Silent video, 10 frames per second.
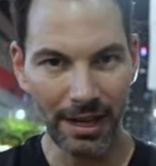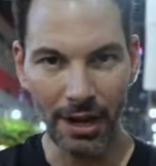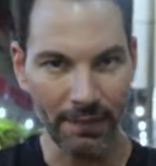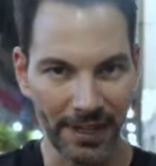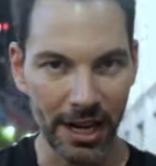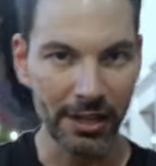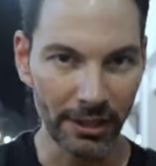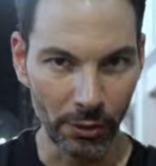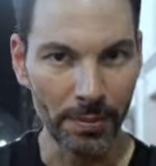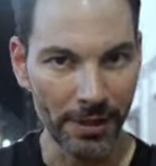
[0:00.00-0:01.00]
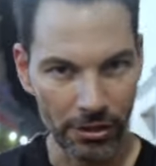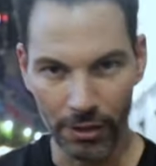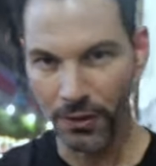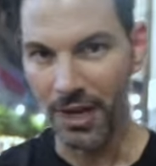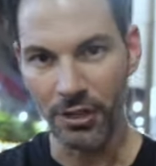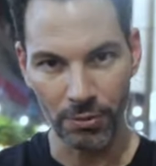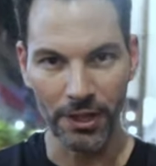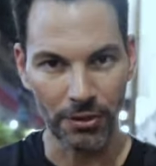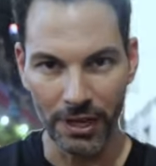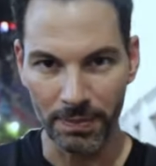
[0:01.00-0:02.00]
I don't have a calculator with me, so if you guys
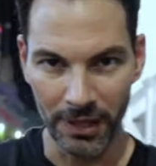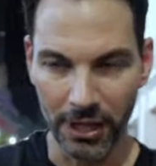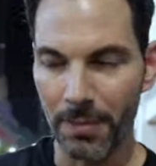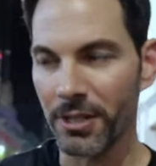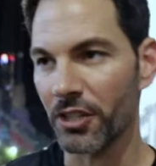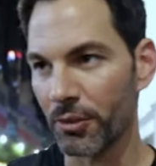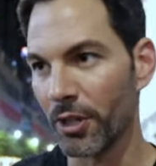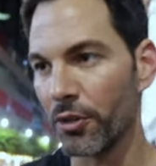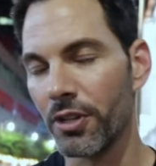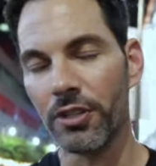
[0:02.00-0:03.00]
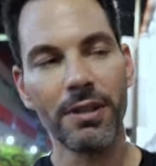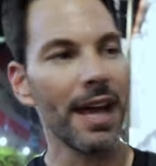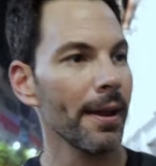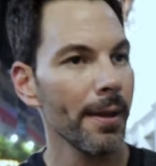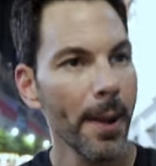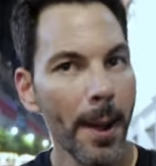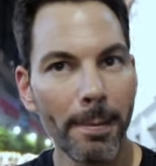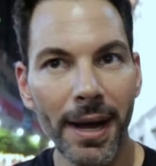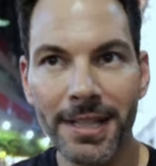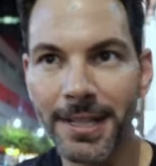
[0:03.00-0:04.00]
want to correct me in the comment section below, you can do that.
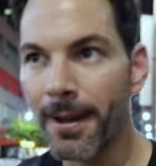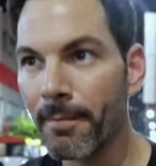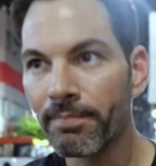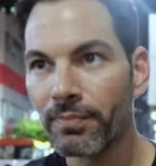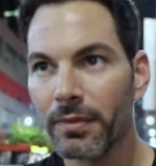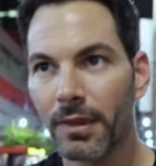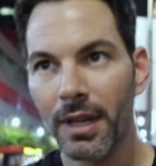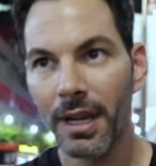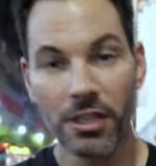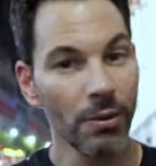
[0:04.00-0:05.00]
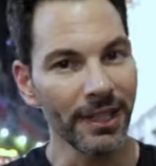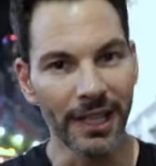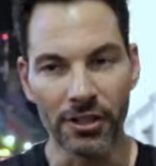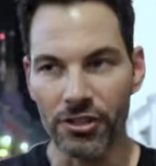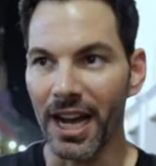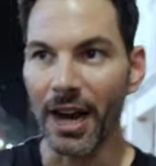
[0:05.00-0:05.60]
But um, it's a great lens.